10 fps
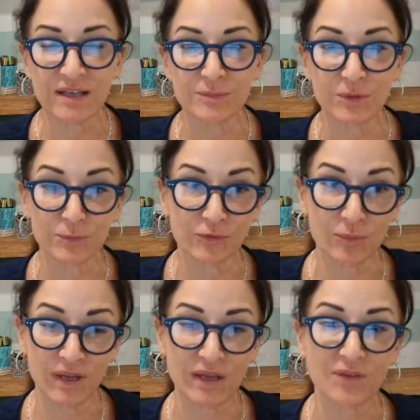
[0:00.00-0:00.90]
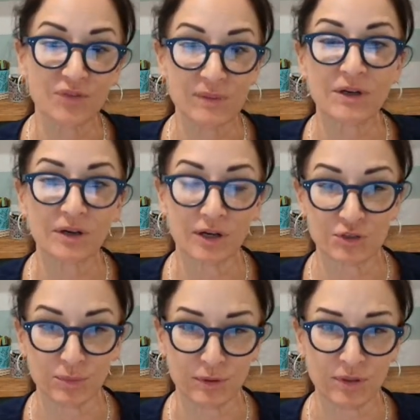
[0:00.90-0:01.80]
but for being a female
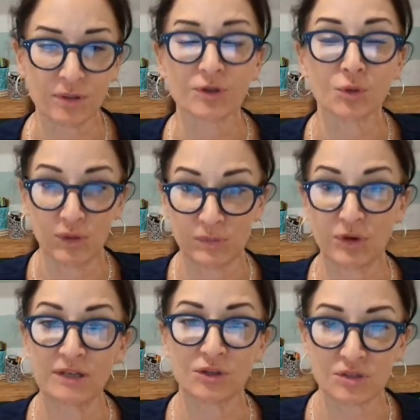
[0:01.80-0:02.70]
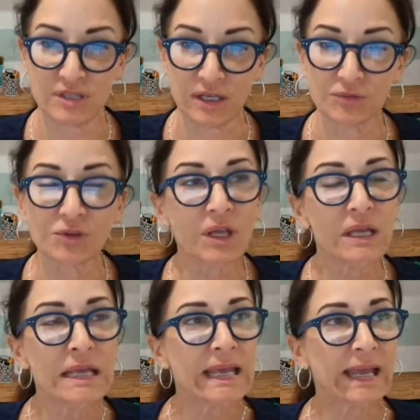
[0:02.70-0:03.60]
entrepreneur who rebranded herself.
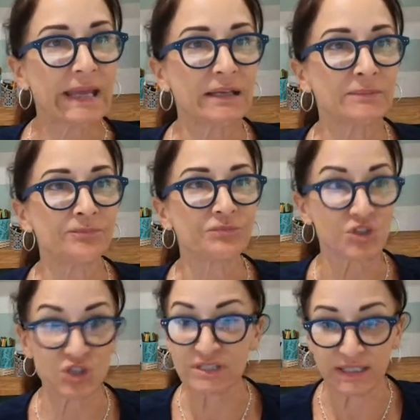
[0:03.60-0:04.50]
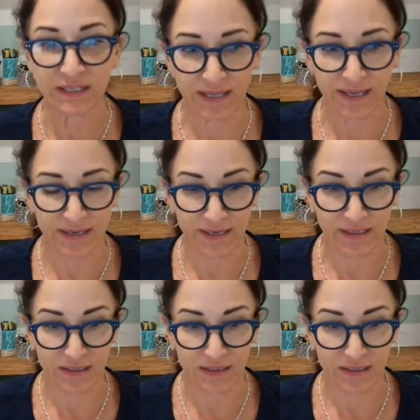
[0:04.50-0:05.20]
And she did it at a